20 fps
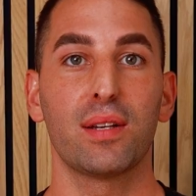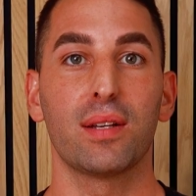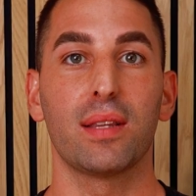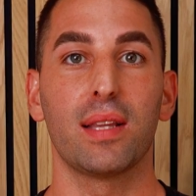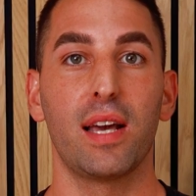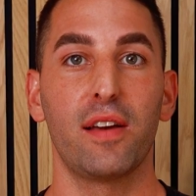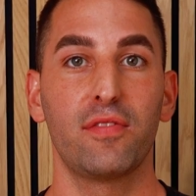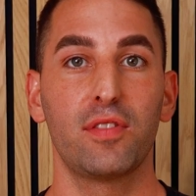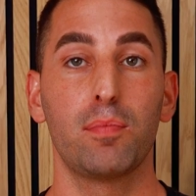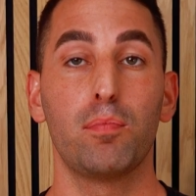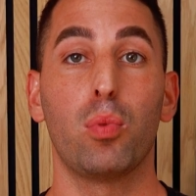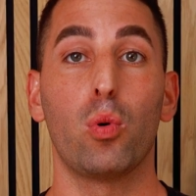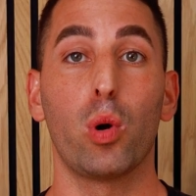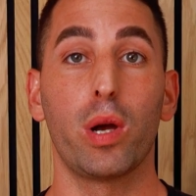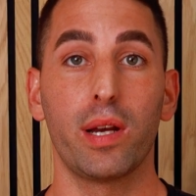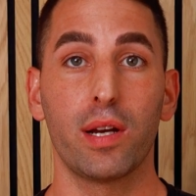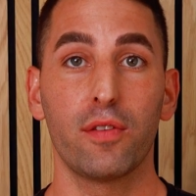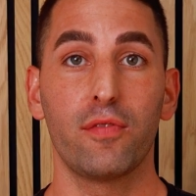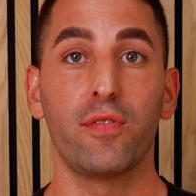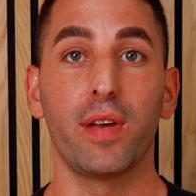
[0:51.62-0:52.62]
your left
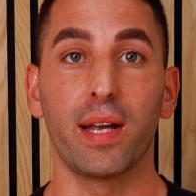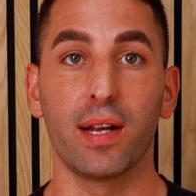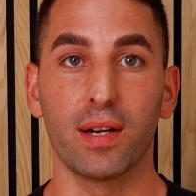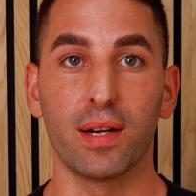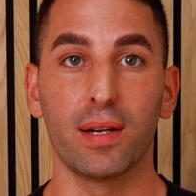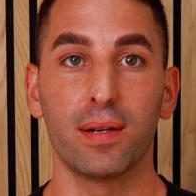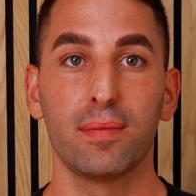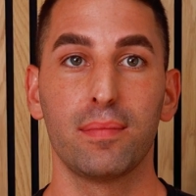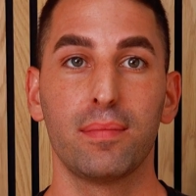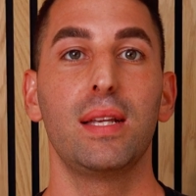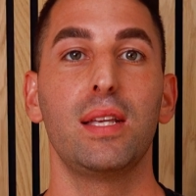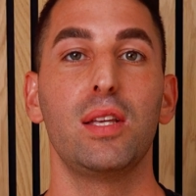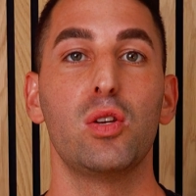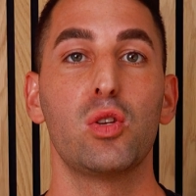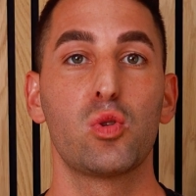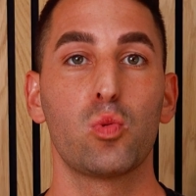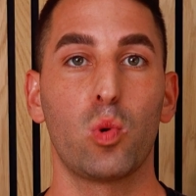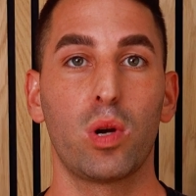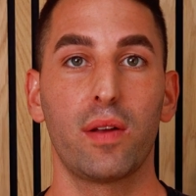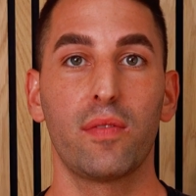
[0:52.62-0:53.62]
pointer finger.
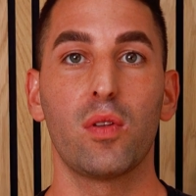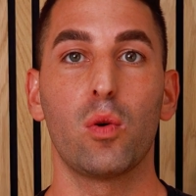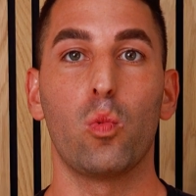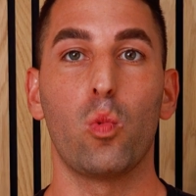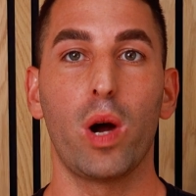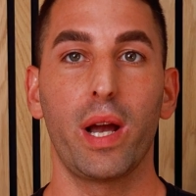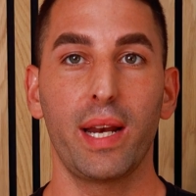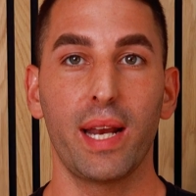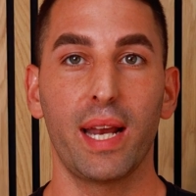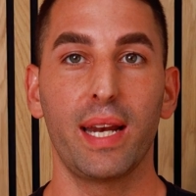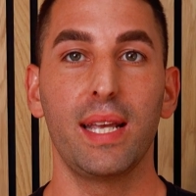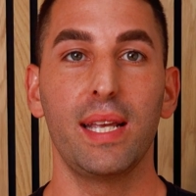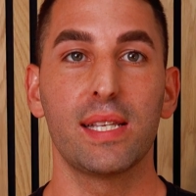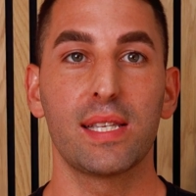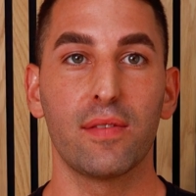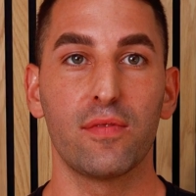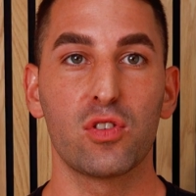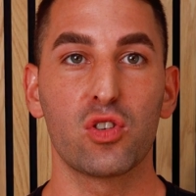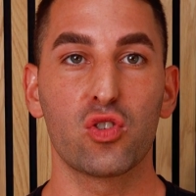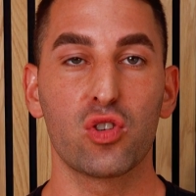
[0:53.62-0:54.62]
Use one of the white adhesive